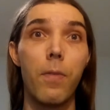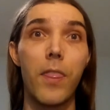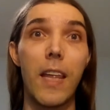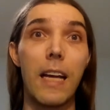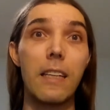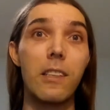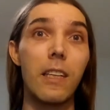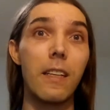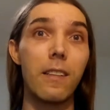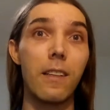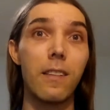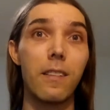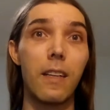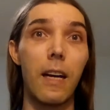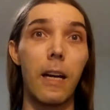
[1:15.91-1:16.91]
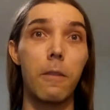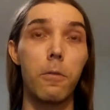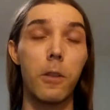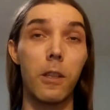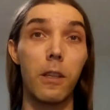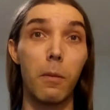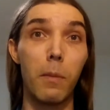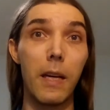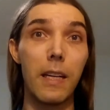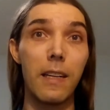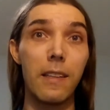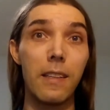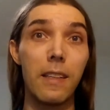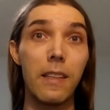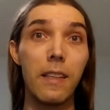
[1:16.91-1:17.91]
that Jesus died for
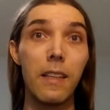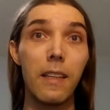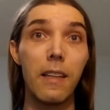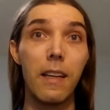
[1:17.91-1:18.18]
humanity,